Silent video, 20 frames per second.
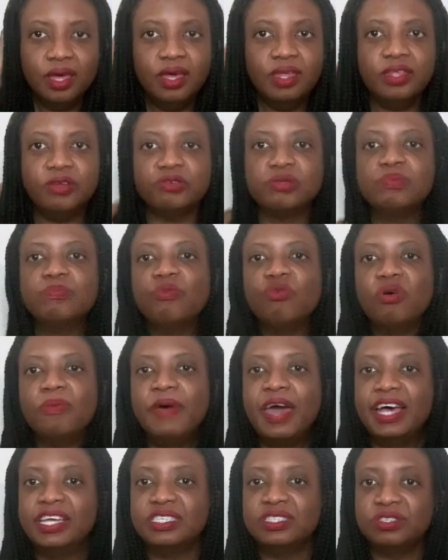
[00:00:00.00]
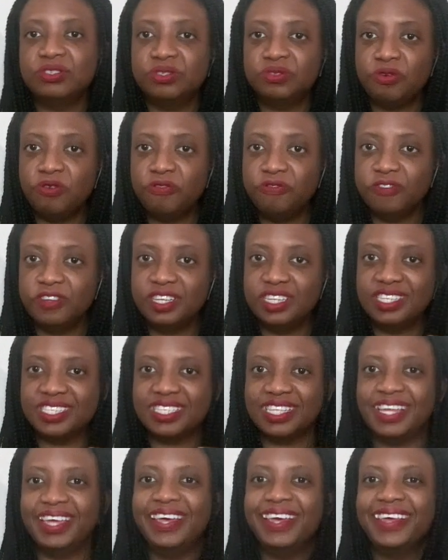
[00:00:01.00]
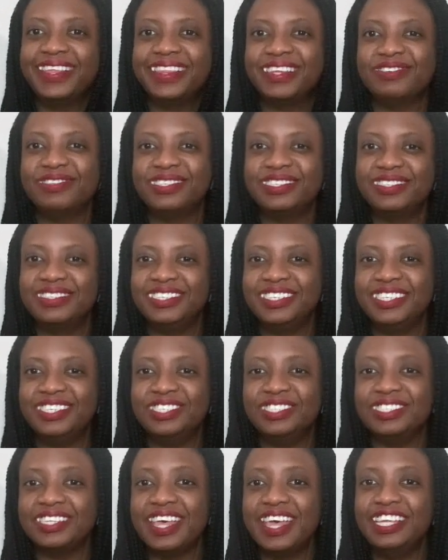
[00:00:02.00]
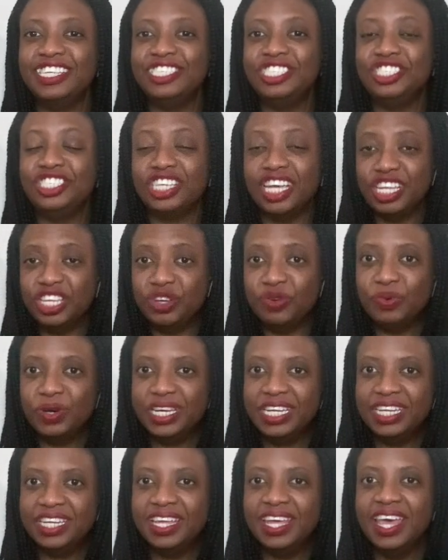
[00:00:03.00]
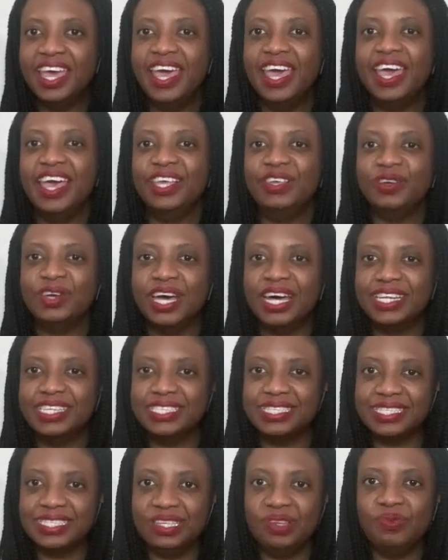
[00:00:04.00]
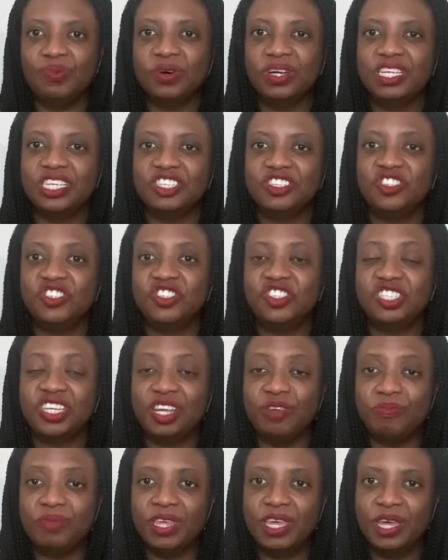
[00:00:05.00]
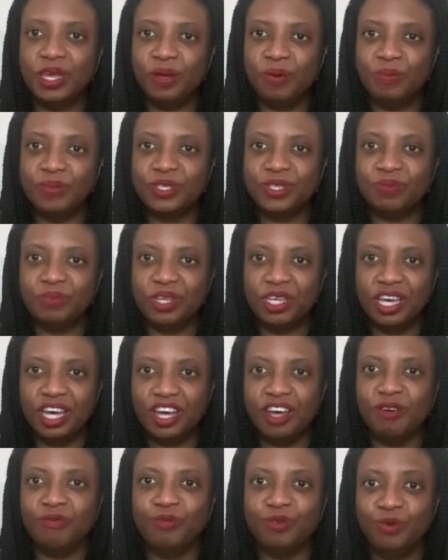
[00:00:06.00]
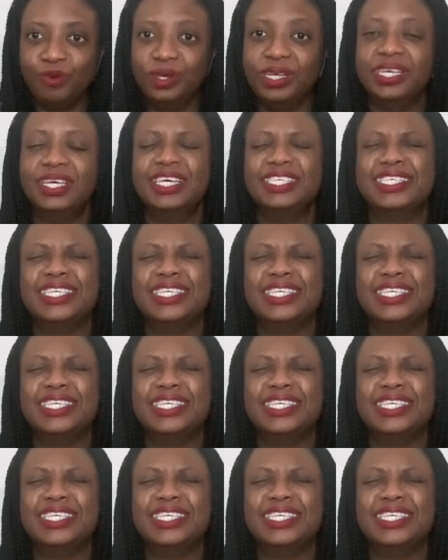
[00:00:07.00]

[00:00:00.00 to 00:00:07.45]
there's more past the surface. Like he's genuine, and you kind of see what has shaped him to become who he is.